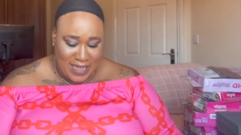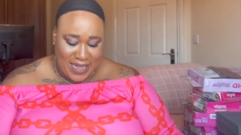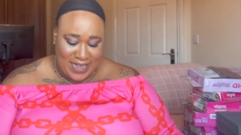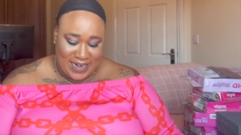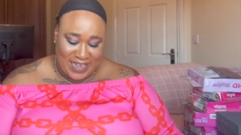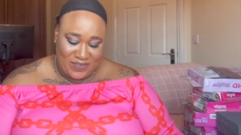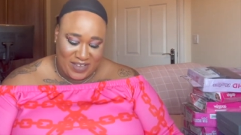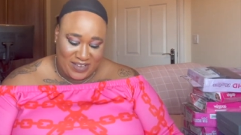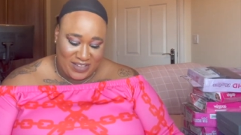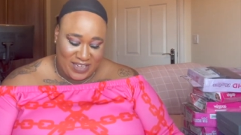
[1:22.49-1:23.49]
And I have it
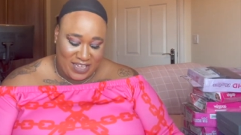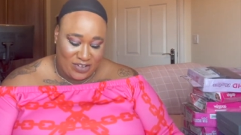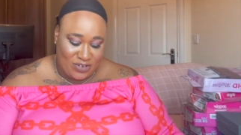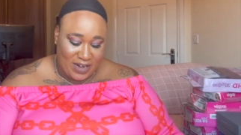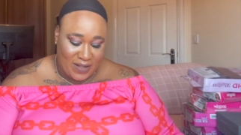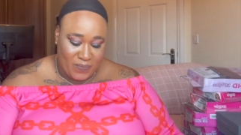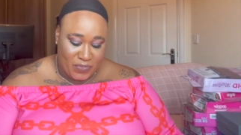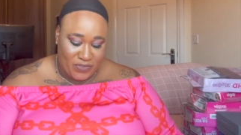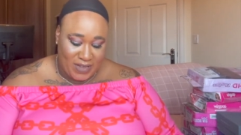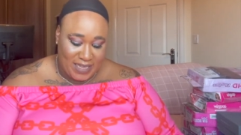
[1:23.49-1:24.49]
in the colour
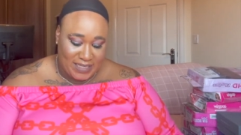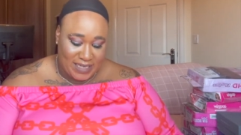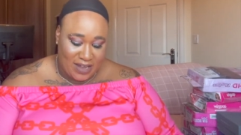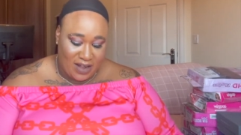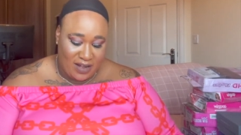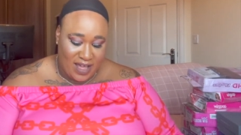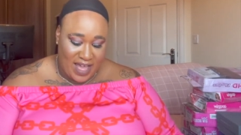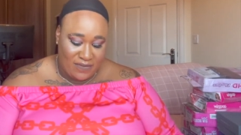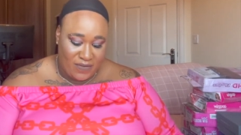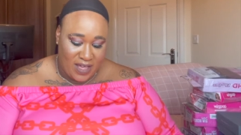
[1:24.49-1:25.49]

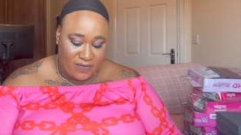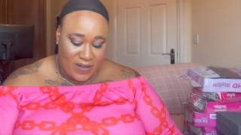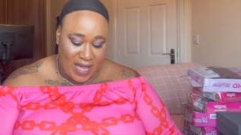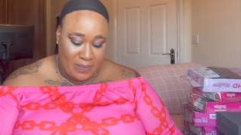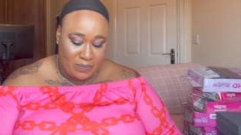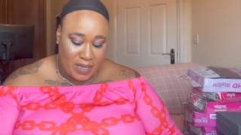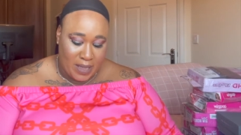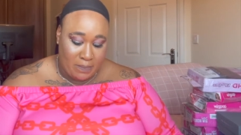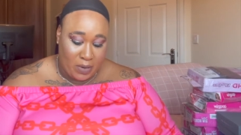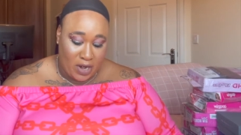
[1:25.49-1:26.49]
3DRFF
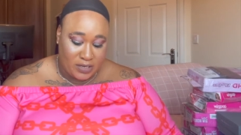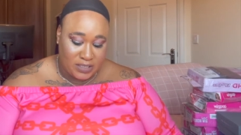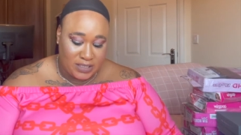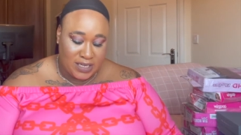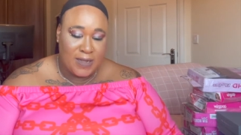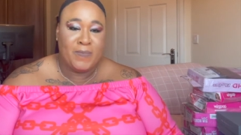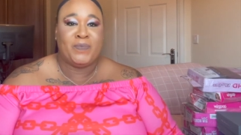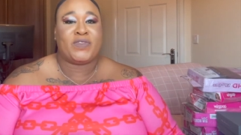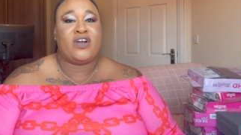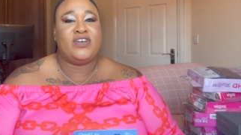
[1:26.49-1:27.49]
Amber Blonde.
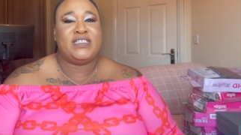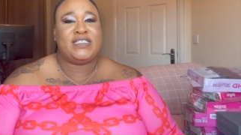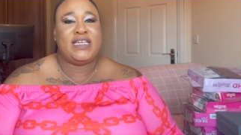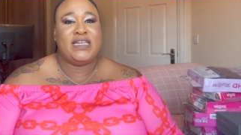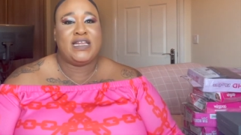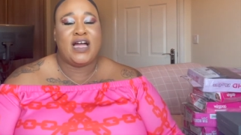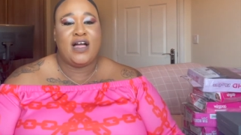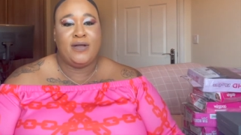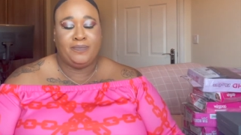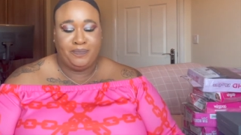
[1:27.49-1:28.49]
I've seen
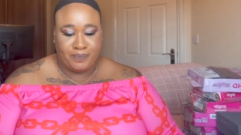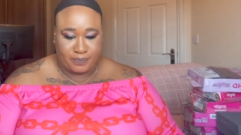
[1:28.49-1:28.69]
um,